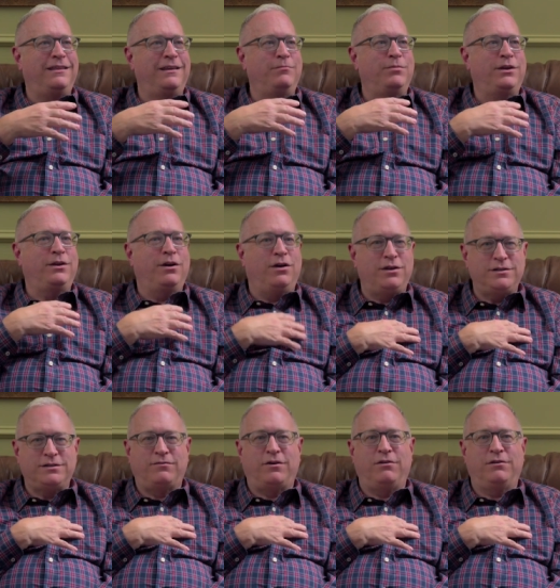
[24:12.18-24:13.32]
think
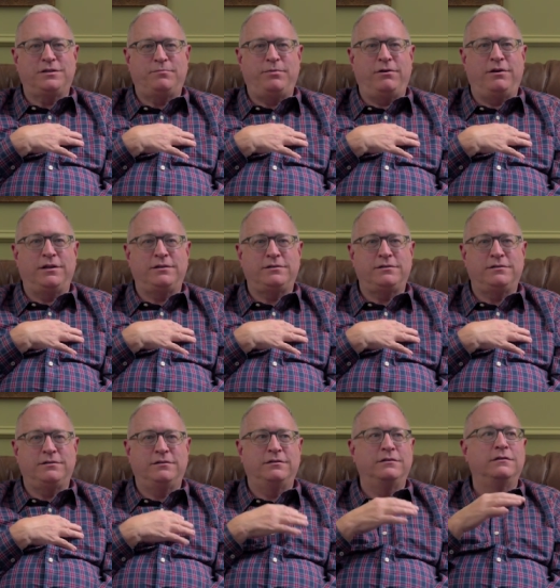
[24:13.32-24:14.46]
because of our
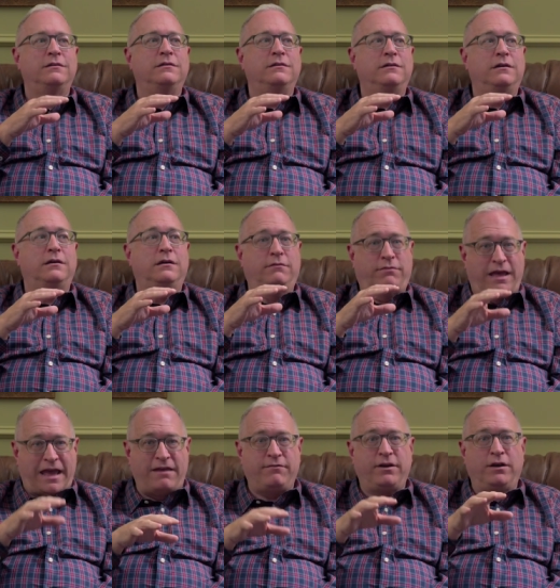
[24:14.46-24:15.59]
experience of
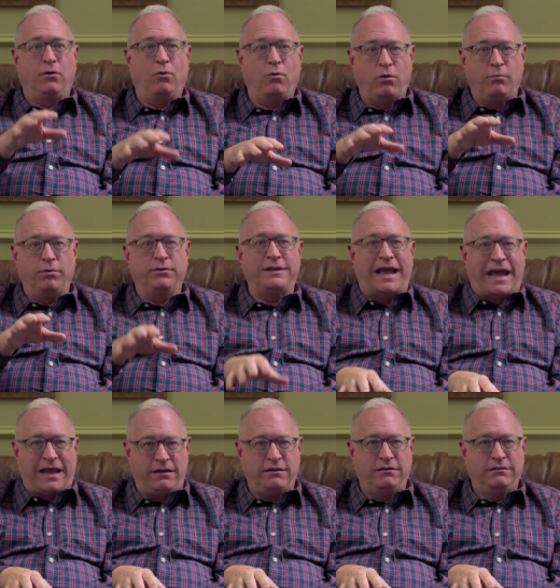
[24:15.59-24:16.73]
having a horrible
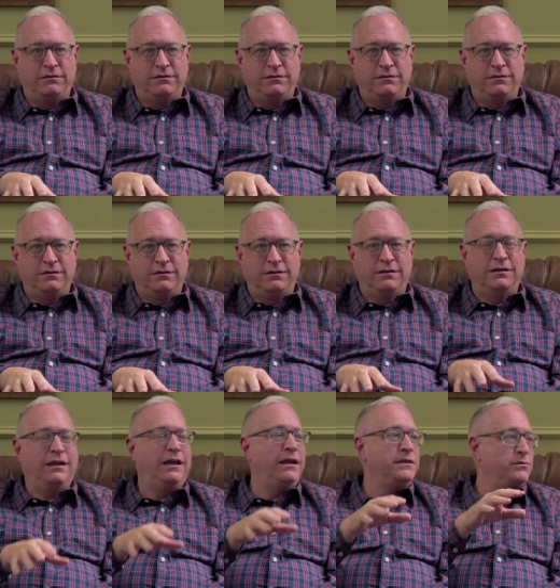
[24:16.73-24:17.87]
dad
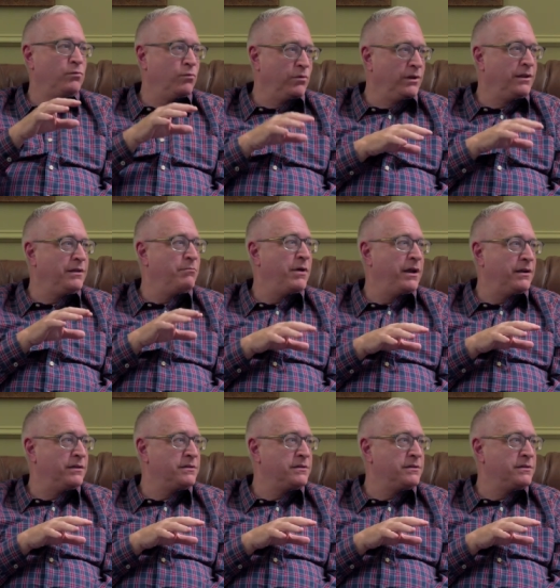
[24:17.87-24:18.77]
has really made